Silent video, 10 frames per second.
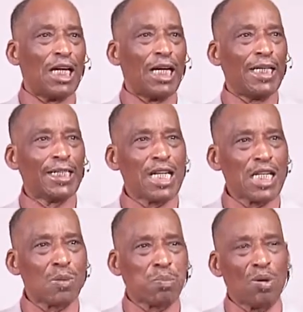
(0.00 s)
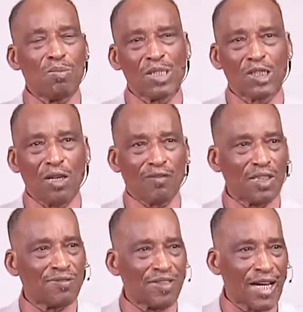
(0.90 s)
And this promise
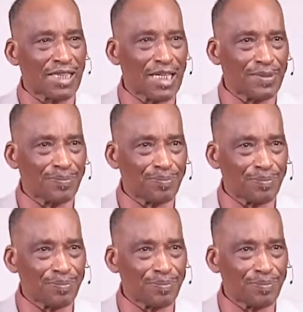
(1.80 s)
of the Father